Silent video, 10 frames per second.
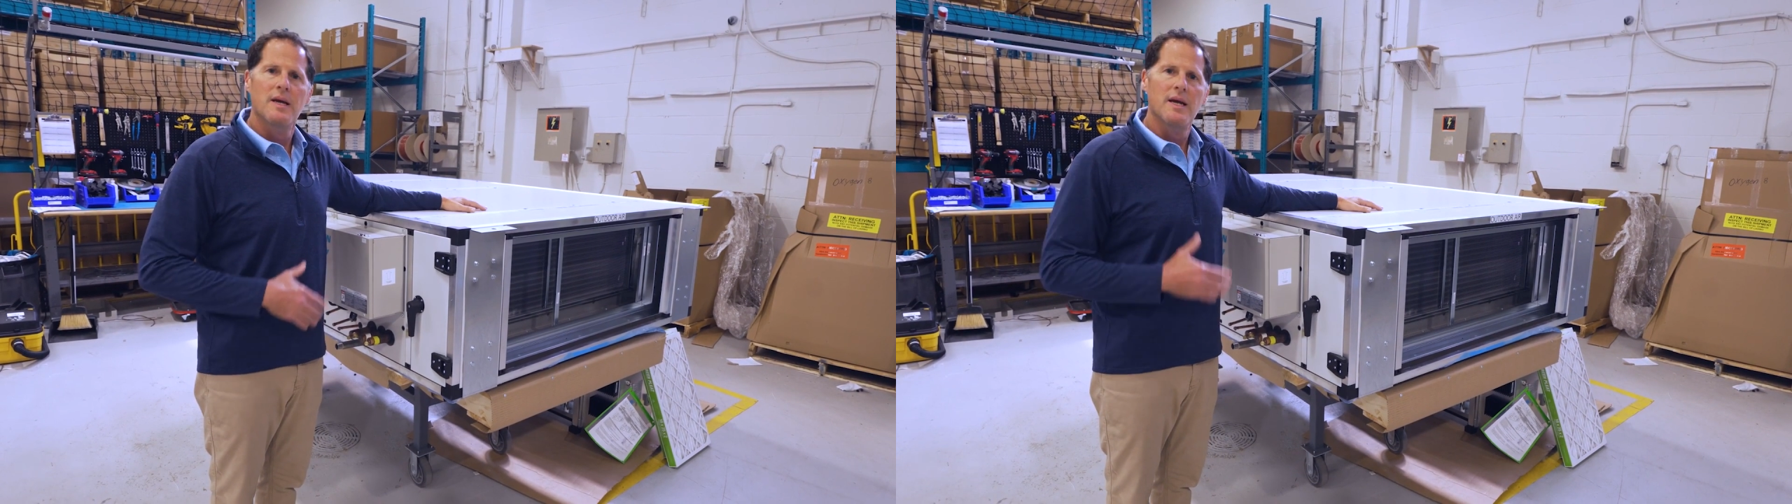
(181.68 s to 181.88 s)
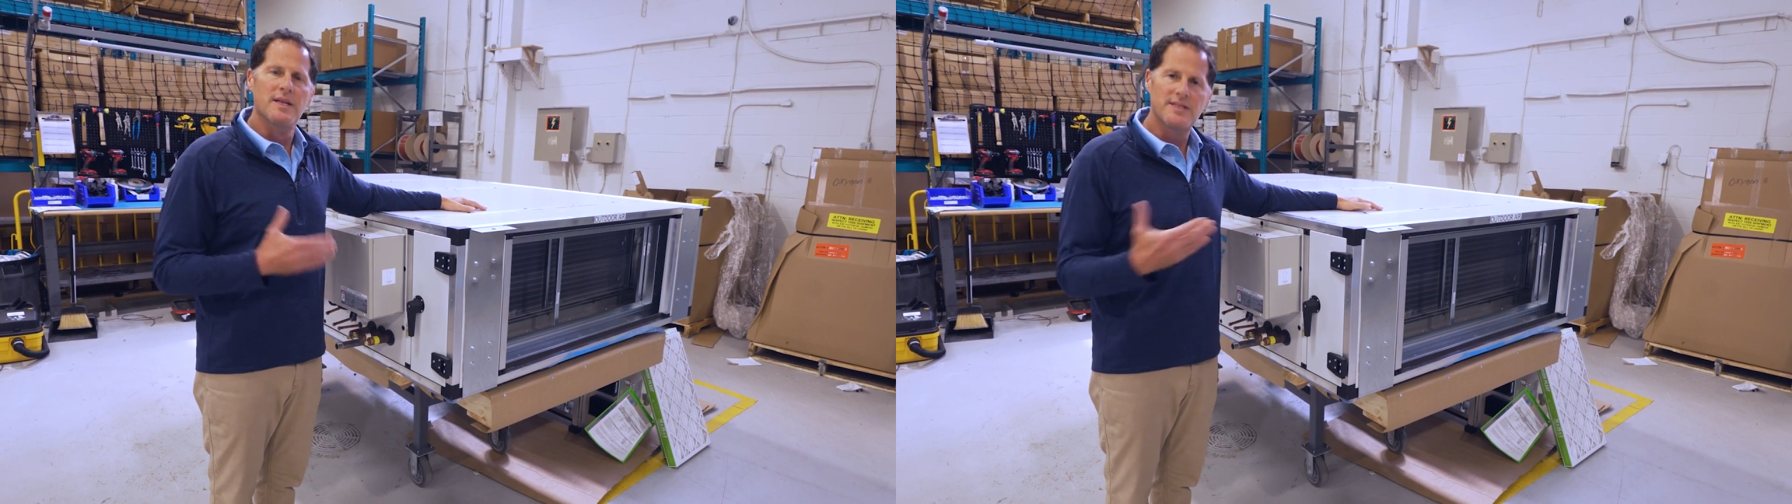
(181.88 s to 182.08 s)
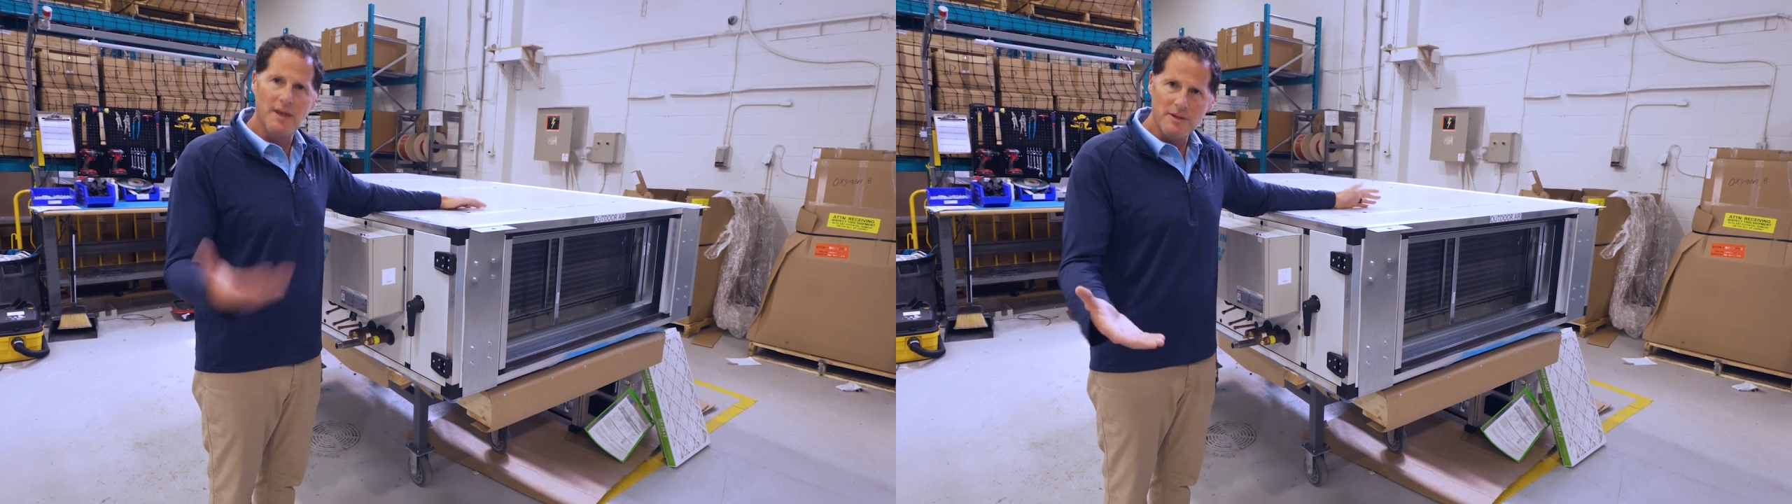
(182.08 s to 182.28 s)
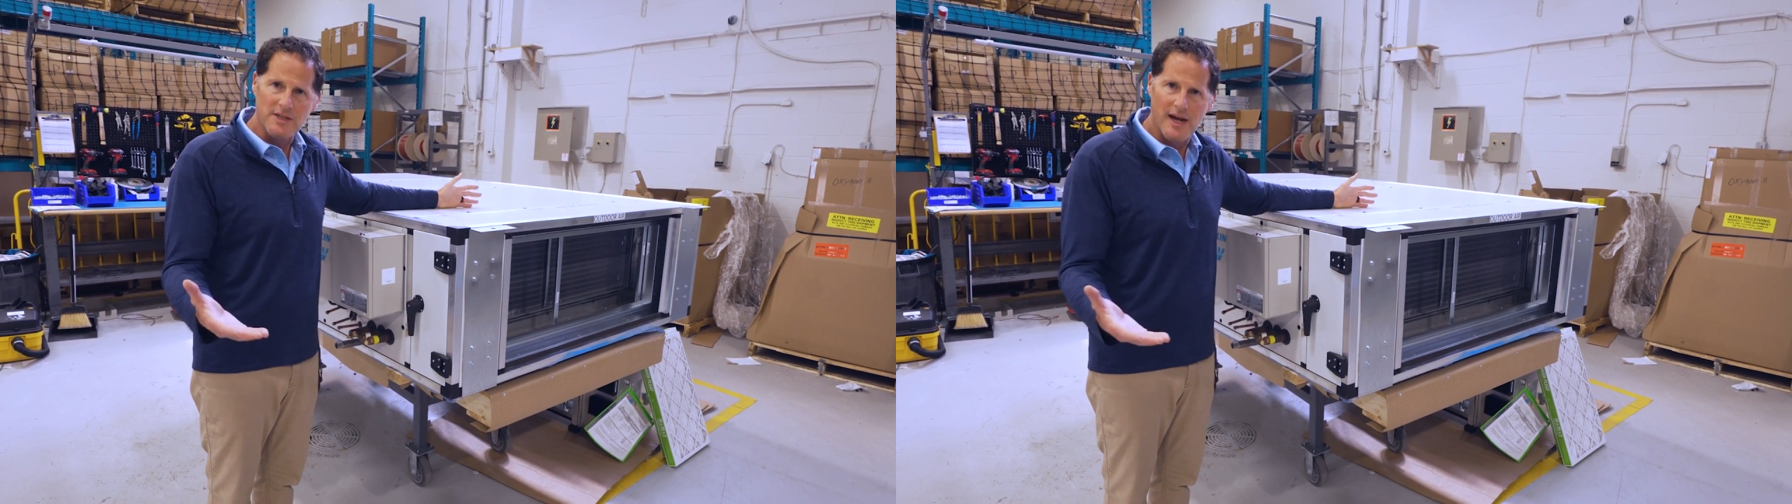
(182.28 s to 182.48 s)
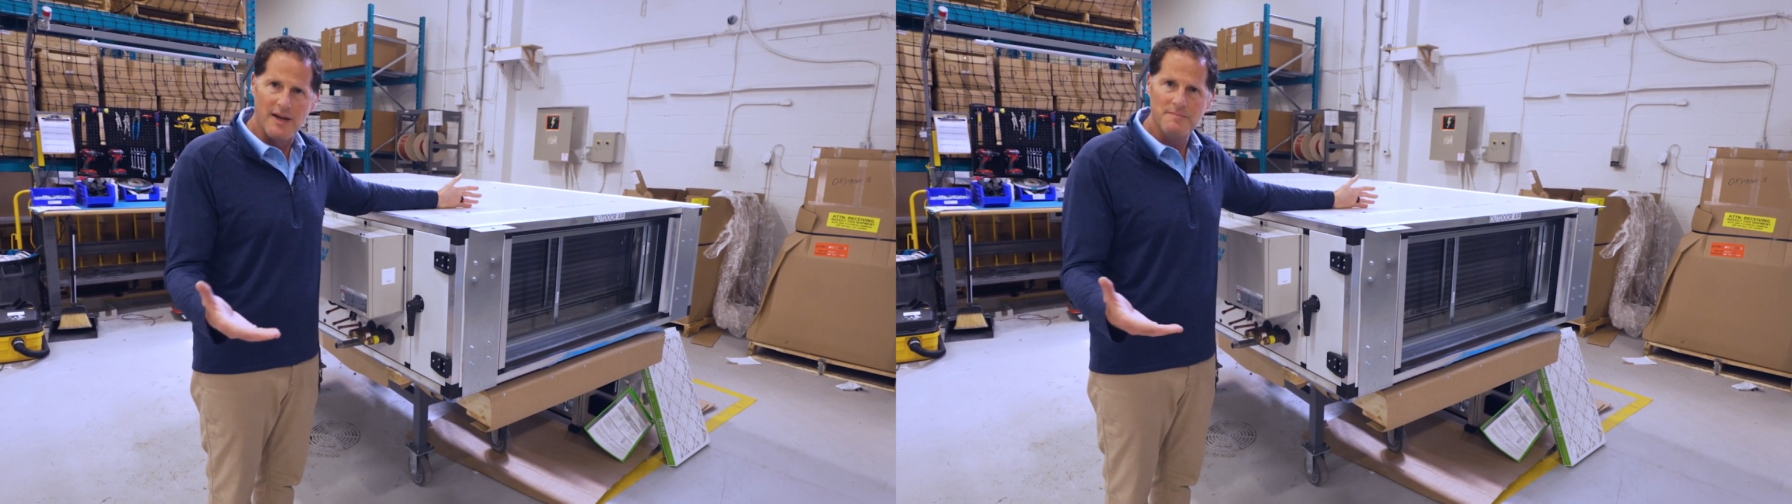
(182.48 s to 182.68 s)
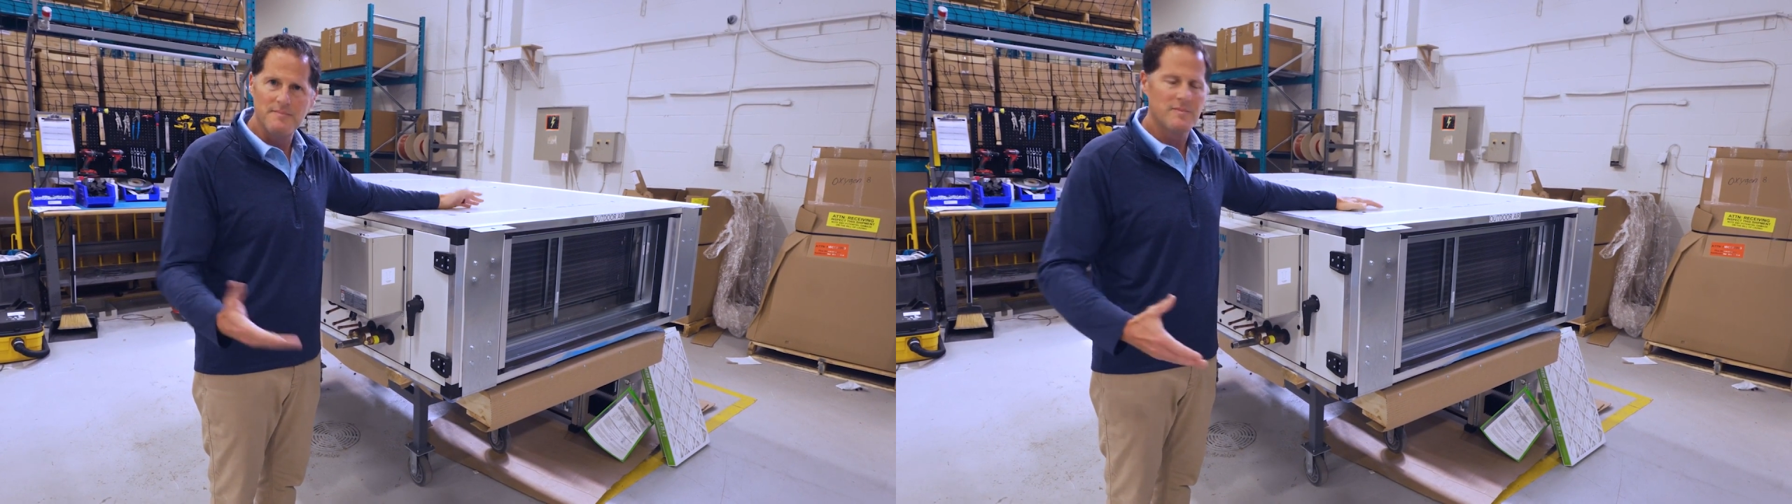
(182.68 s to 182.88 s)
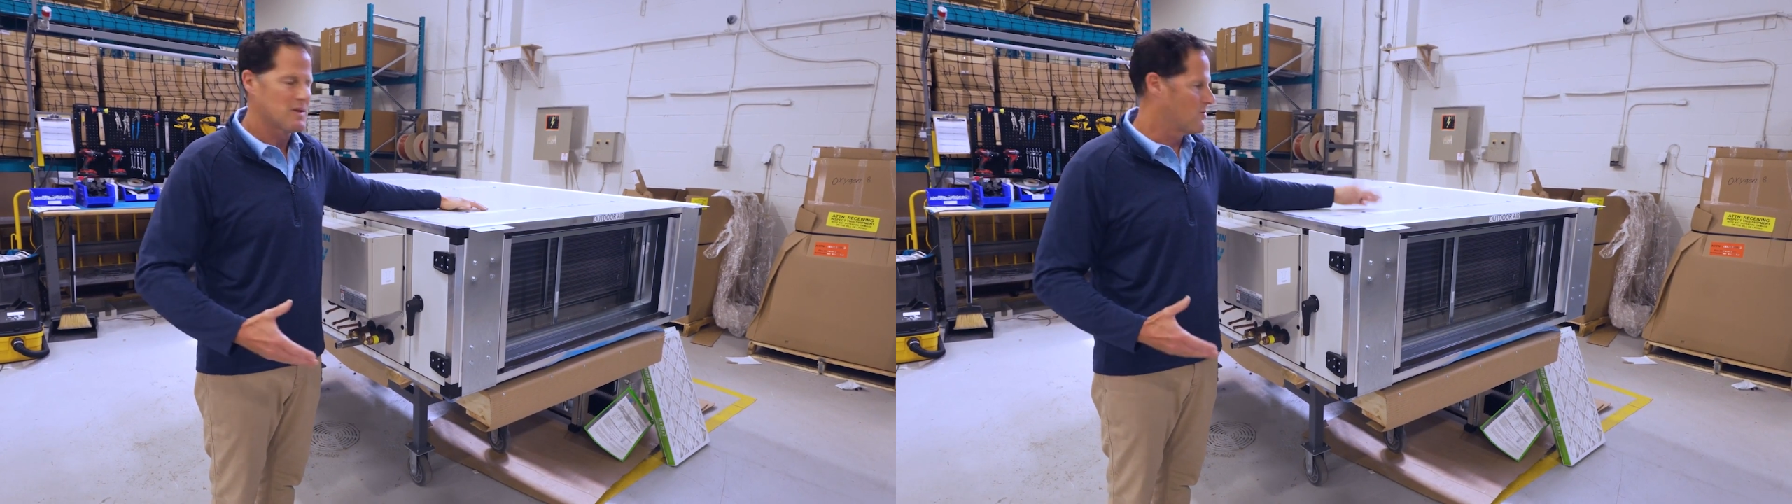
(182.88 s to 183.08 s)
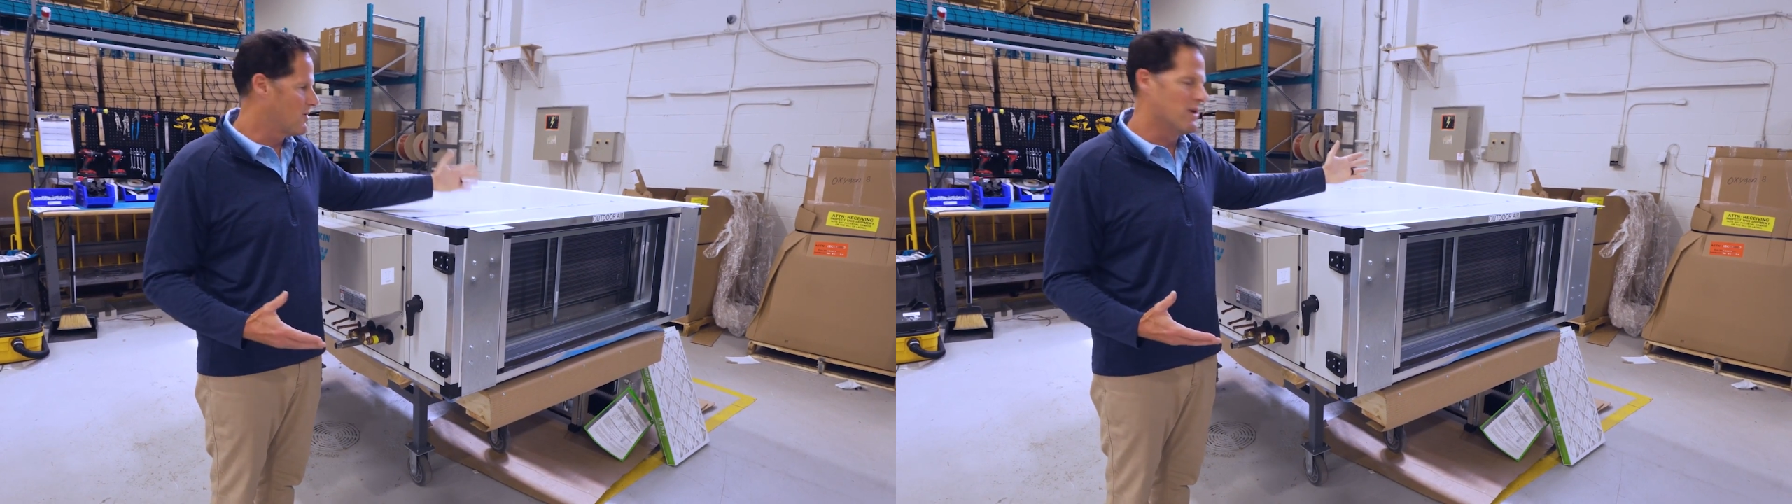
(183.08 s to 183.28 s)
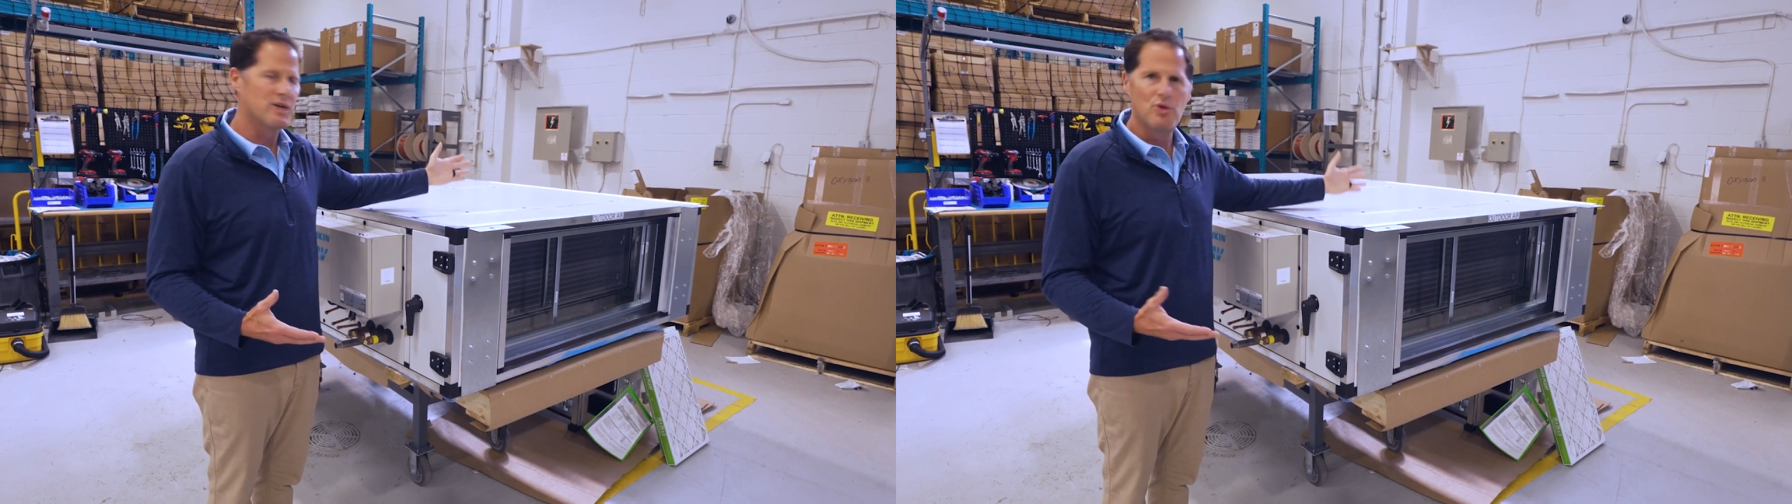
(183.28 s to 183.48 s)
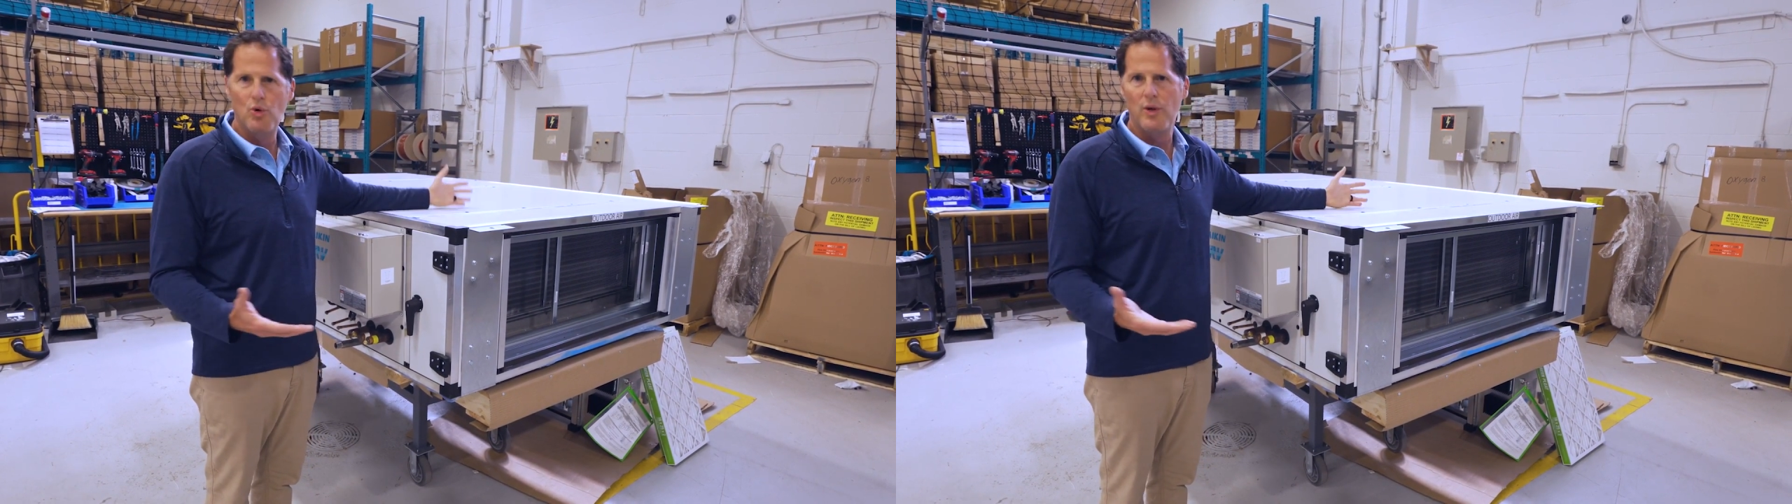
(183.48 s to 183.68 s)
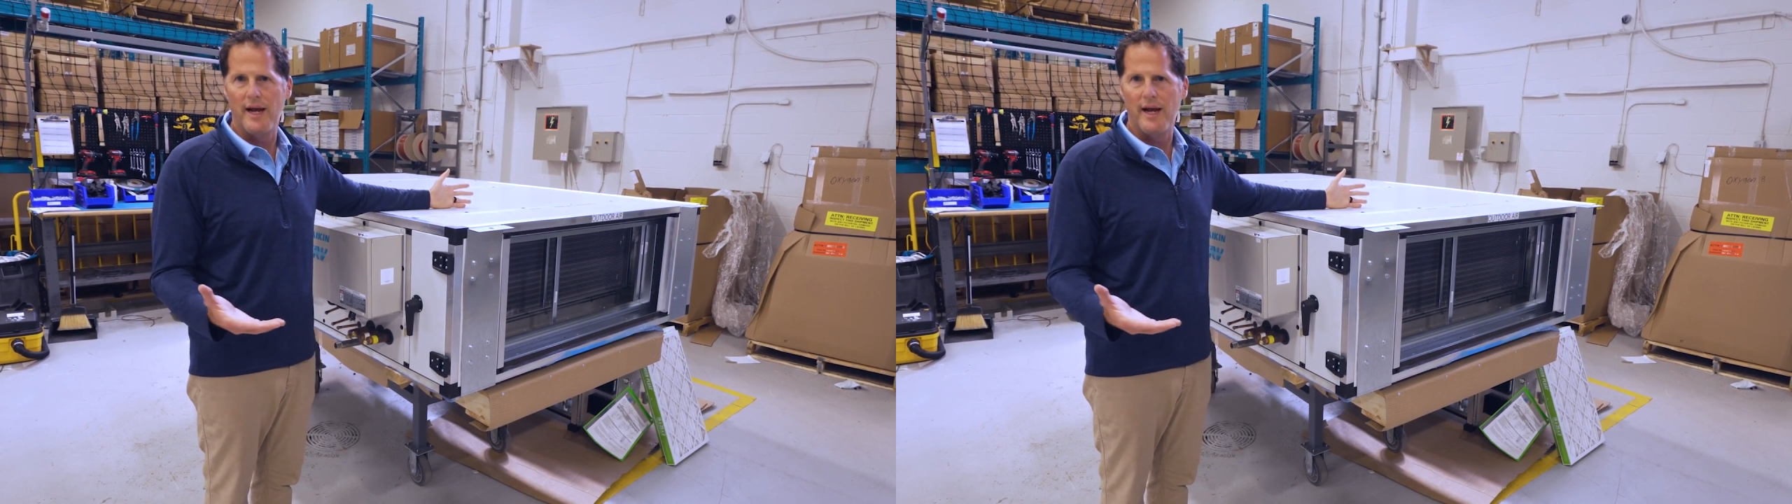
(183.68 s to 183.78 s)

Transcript: In the summertime, we want to cool